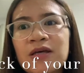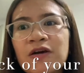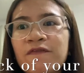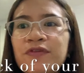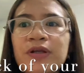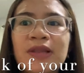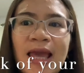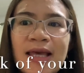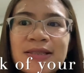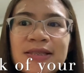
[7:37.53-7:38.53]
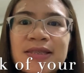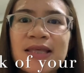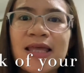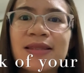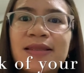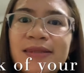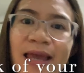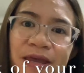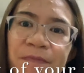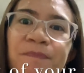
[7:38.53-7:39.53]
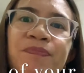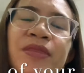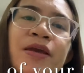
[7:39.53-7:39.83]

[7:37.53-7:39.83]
of your tasks and time